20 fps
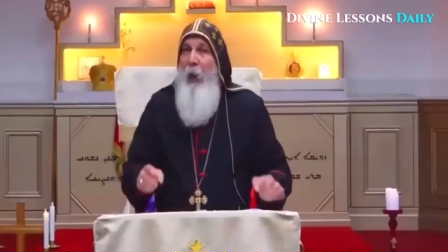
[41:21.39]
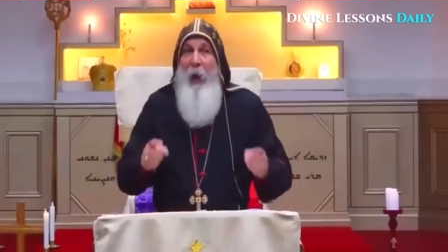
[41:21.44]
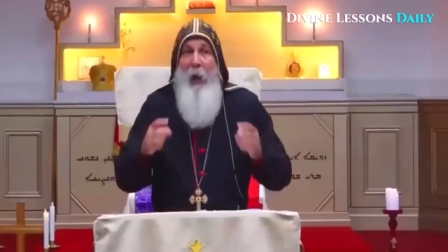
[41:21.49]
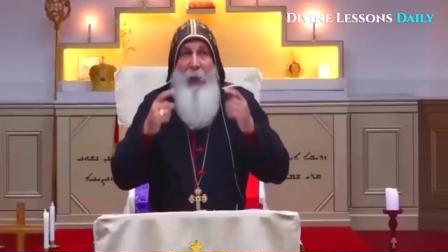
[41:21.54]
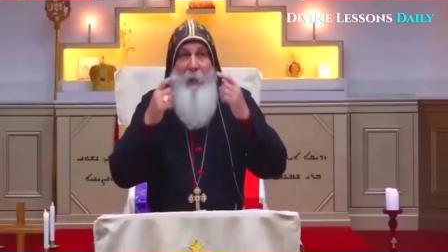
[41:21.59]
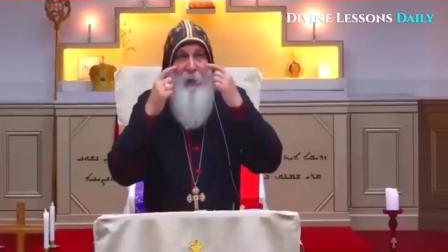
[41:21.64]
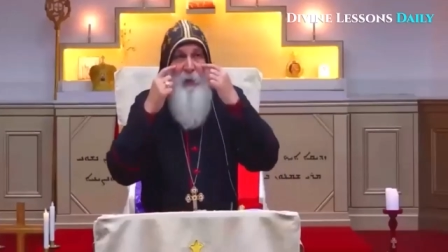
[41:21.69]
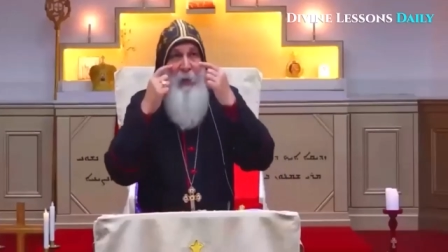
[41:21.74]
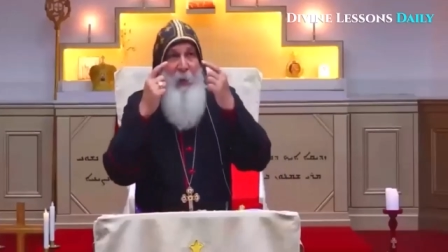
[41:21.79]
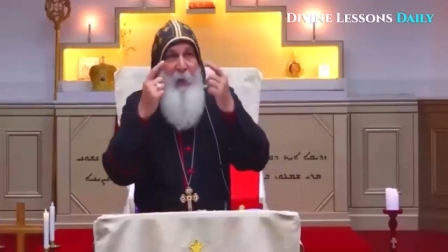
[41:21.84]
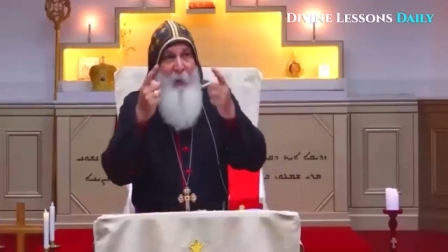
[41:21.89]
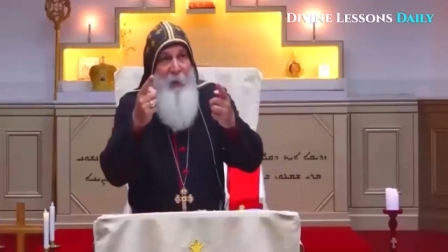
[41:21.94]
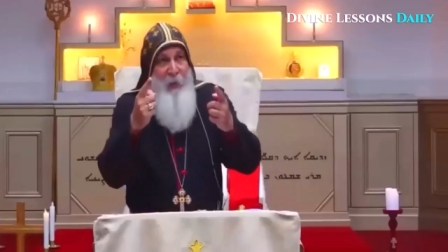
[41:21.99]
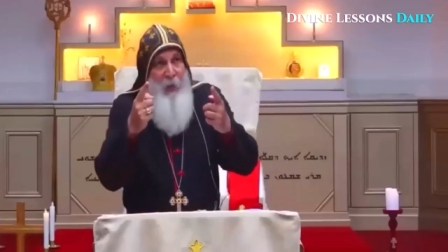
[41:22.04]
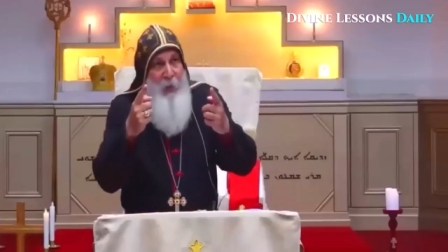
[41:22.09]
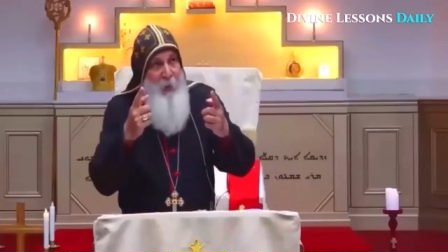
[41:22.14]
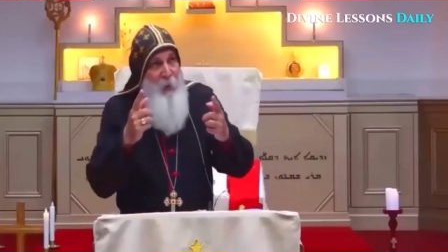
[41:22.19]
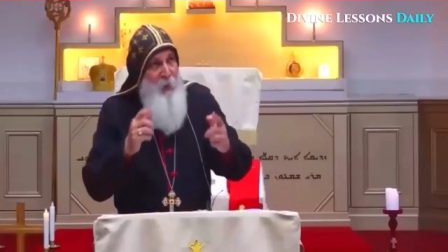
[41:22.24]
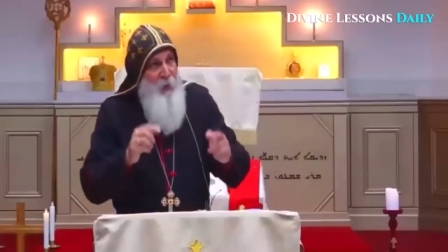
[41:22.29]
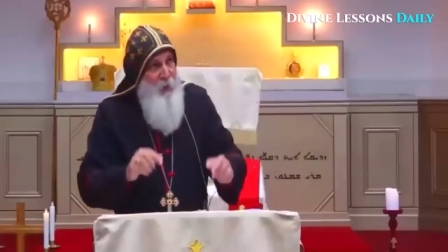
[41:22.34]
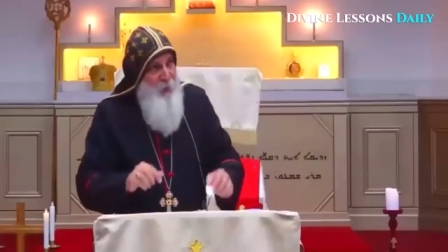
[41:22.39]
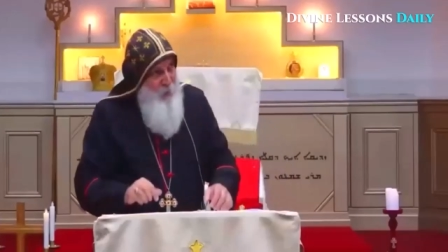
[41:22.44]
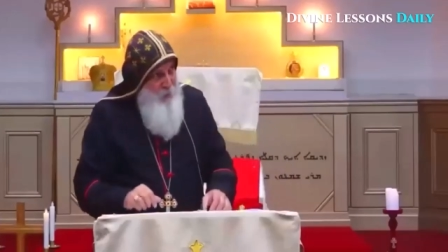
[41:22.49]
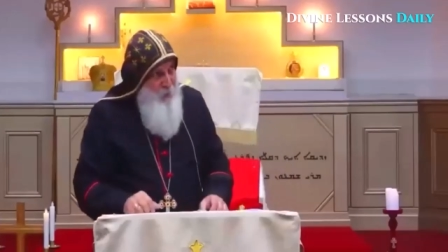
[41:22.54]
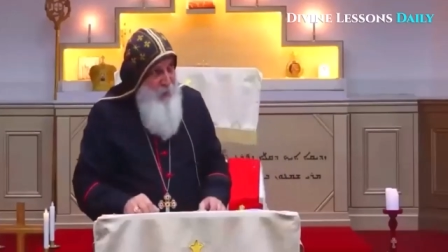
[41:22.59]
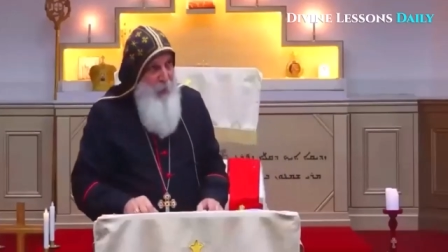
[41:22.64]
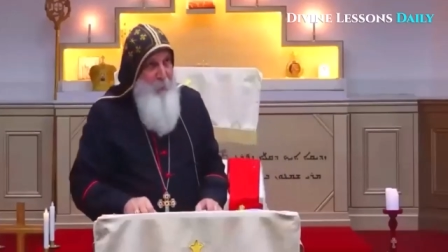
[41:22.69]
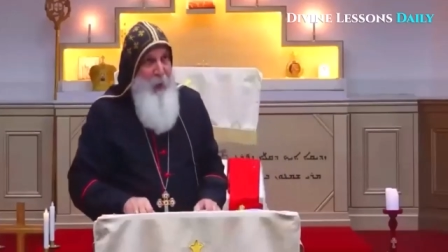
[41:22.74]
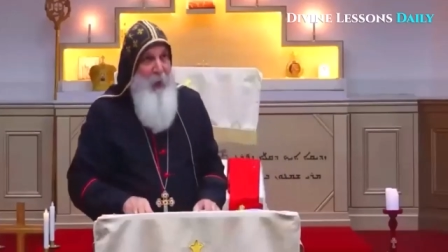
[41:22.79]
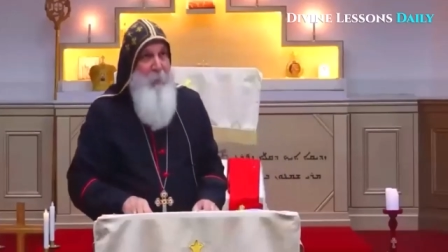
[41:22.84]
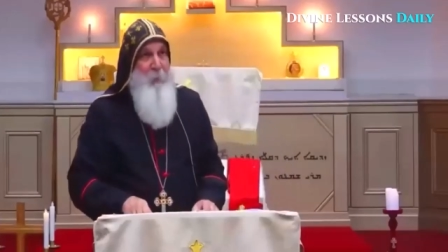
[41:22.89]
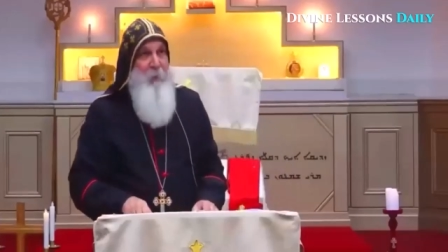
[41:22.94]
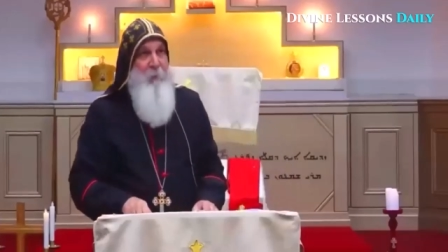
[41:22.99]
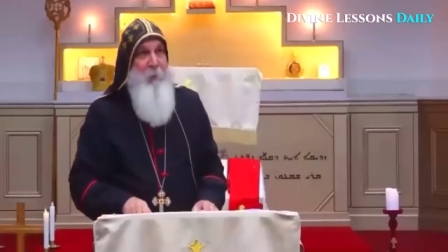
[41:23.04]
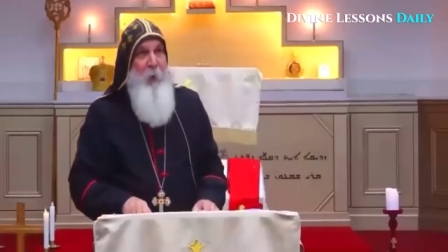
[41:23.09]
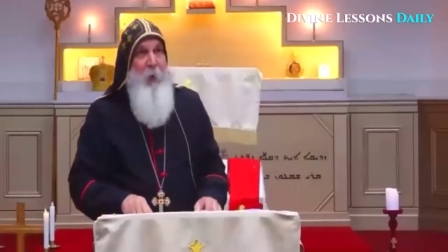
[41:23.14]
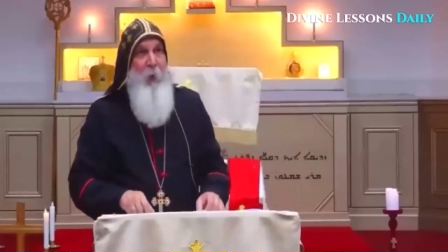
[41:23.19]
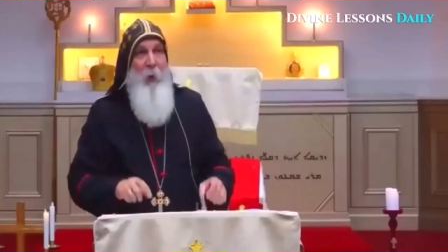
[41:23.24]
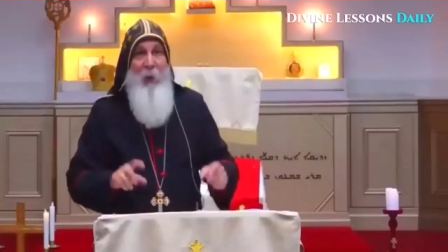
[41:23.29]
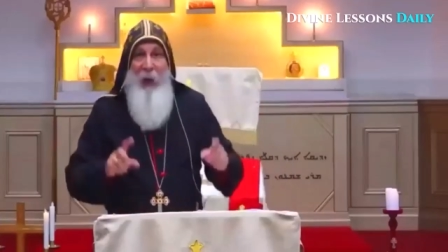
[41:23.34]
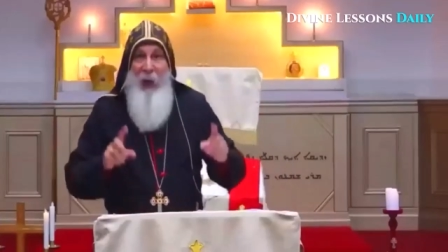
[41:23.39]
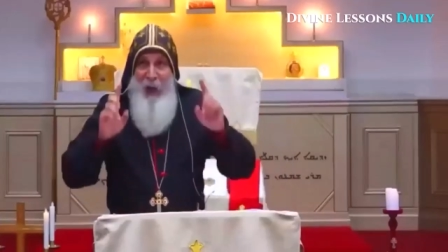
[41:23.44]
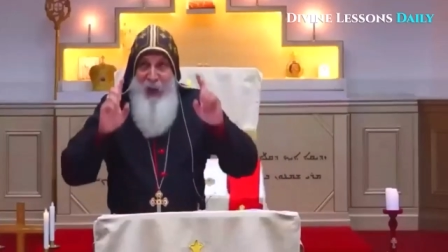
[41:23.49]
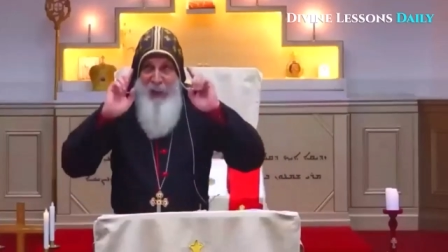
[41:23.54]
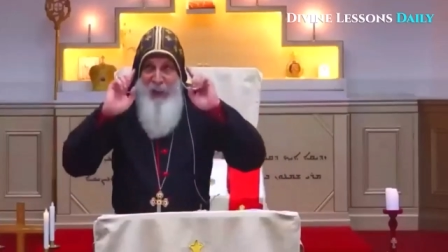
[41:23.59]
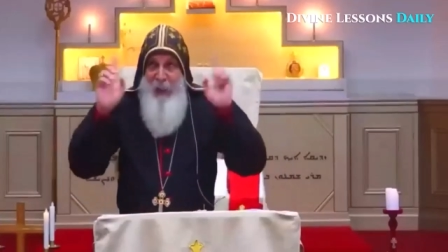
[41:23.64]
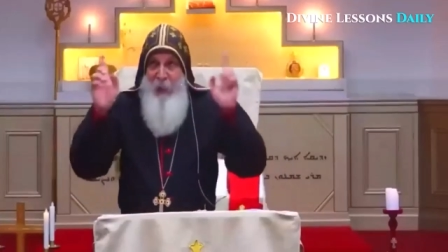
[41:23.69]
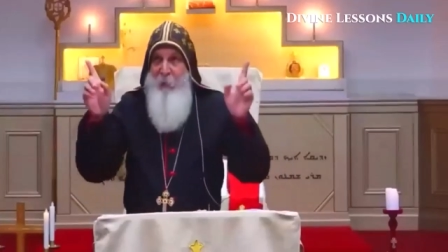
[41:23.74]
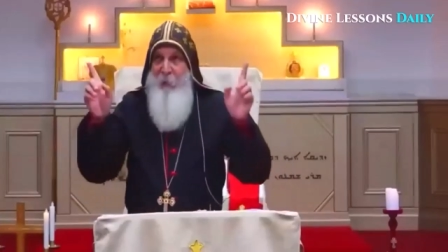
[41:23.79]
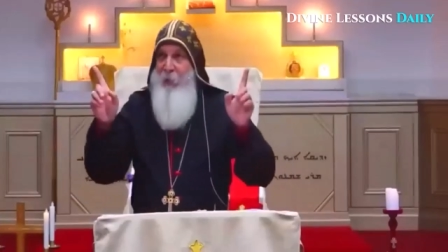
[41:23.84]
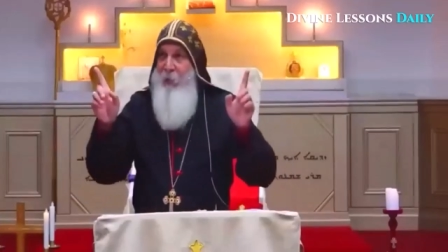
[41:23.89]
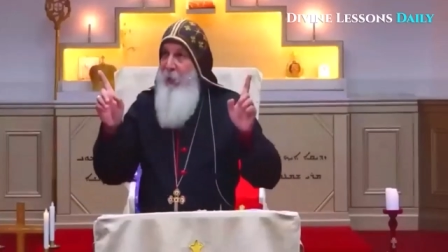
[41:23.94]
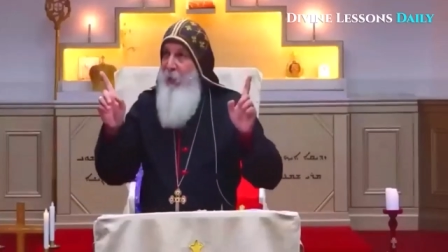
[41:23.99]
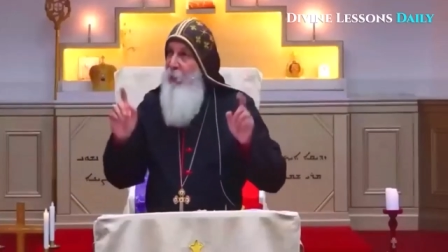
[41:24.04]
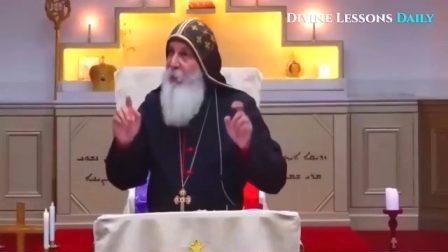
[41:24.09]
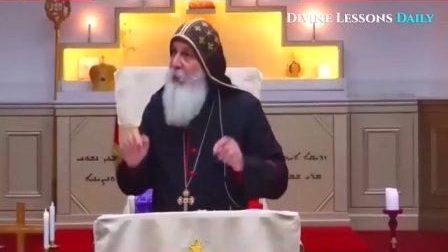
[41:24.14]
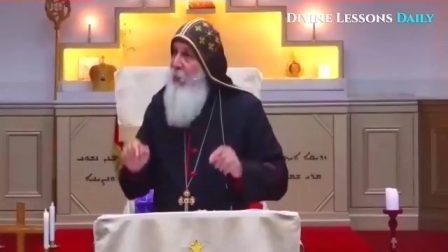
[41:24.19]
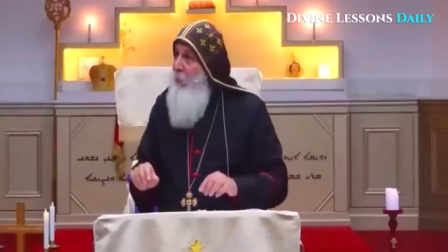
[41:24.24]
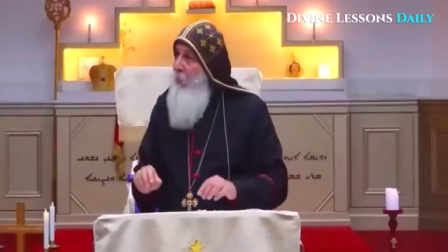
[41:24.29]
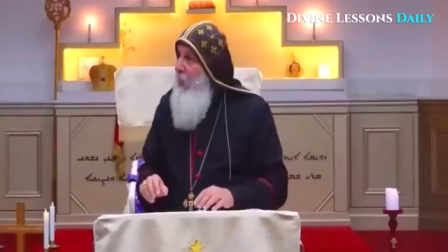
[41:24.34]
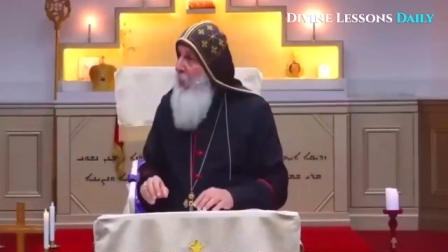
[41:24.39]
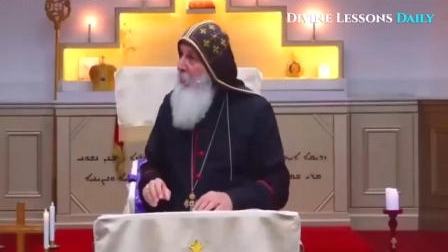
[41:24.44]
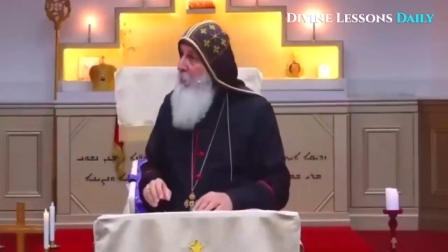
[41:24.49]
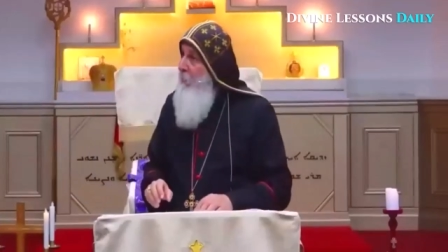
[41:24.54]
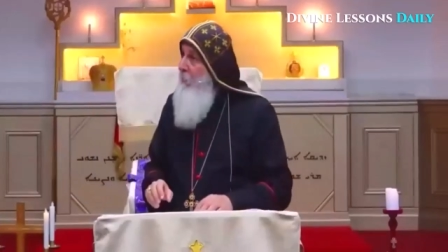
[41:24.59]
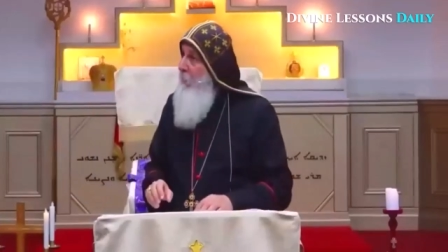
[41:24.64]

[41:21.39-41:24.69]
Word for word: I see things, they make me fall. I hear things, they make me